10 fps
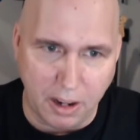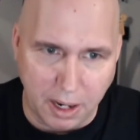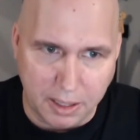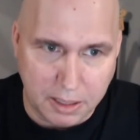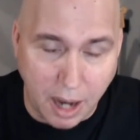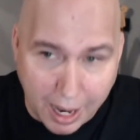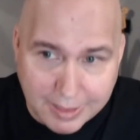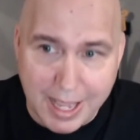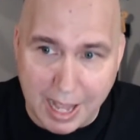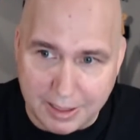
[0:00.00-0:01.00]
I
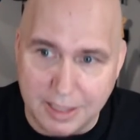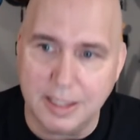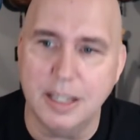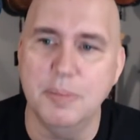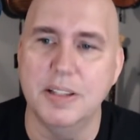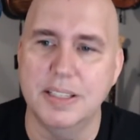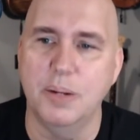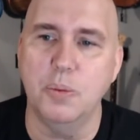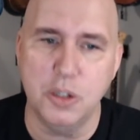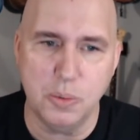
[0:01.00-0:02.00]
contacted them and said,
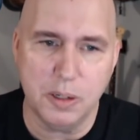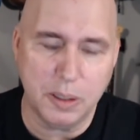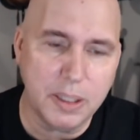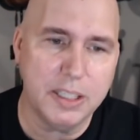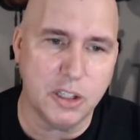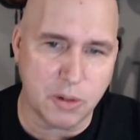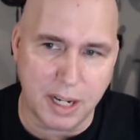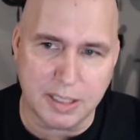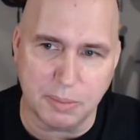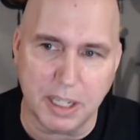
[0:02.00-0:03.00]
Would you willing to
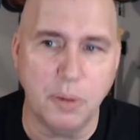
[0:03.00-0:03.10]
try something?